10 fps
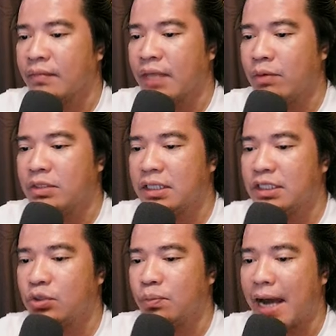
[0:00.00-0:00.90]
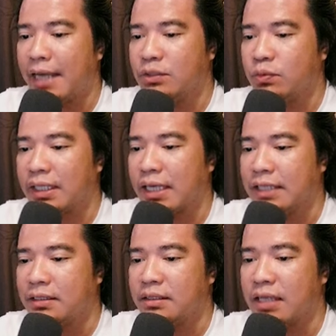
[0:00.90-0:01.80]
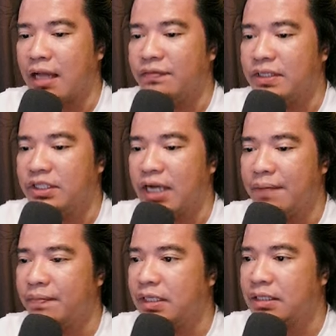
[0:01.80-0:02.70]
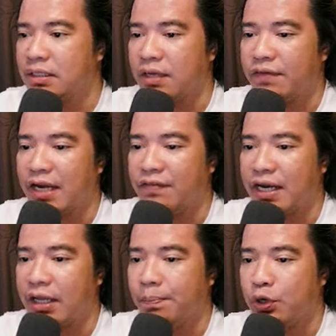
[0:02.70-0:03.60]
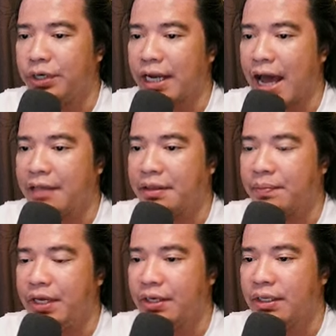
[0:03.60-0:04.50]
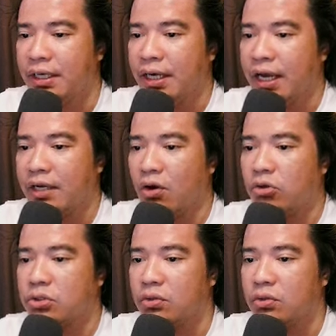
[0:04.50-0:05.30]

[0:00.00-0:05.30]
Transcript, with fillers: I would suggest to buy this one guys, this Elven Gem. This is a very very important item here and also